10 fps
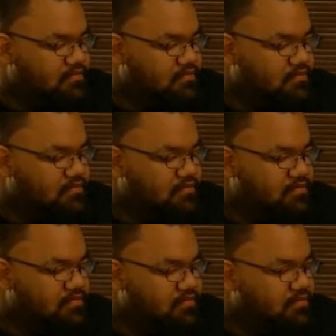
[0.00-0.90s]

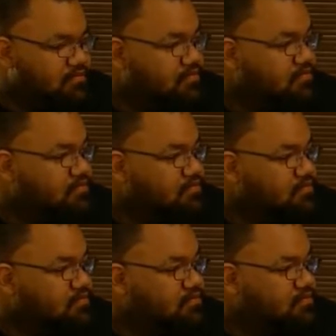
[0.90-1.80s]

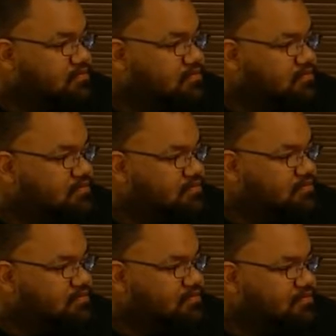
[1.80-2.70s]

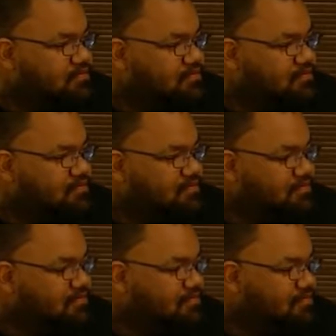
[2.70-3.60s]

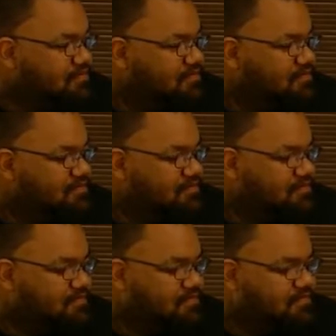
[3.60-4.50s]

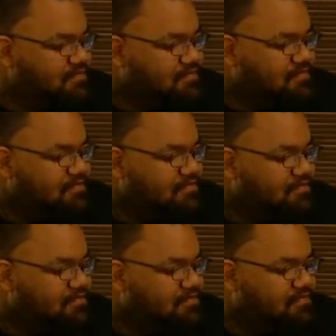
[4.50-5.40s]

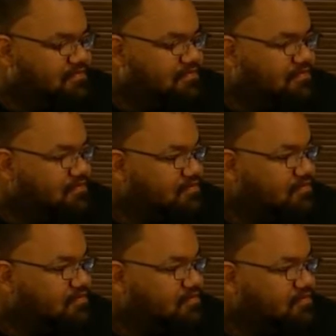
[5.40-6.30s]

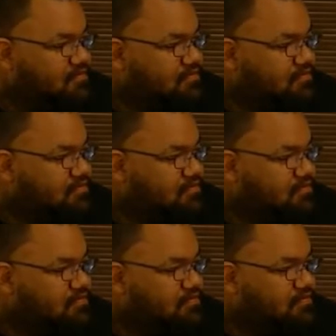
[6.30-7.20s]

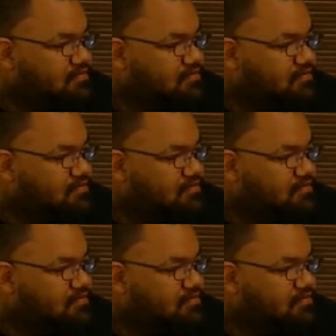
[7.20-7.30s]
(silent)